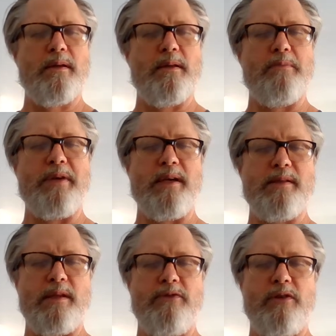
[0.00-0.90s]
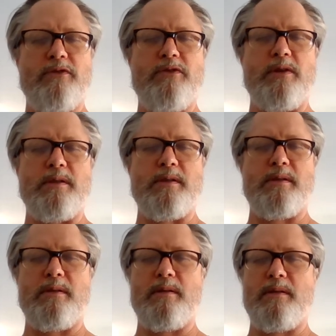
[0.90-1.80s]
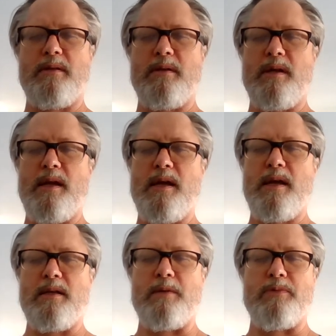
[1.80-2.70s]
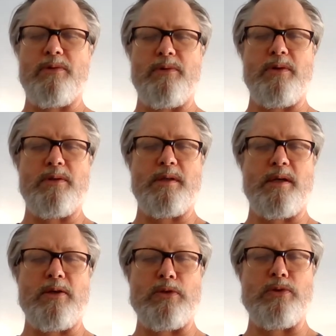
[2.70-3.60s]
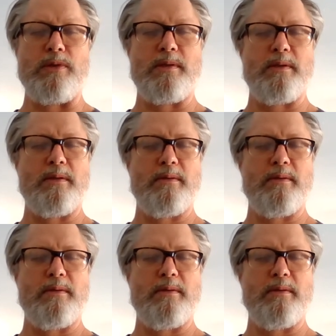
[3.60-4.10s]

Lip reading: the base of your foot and up through your toes.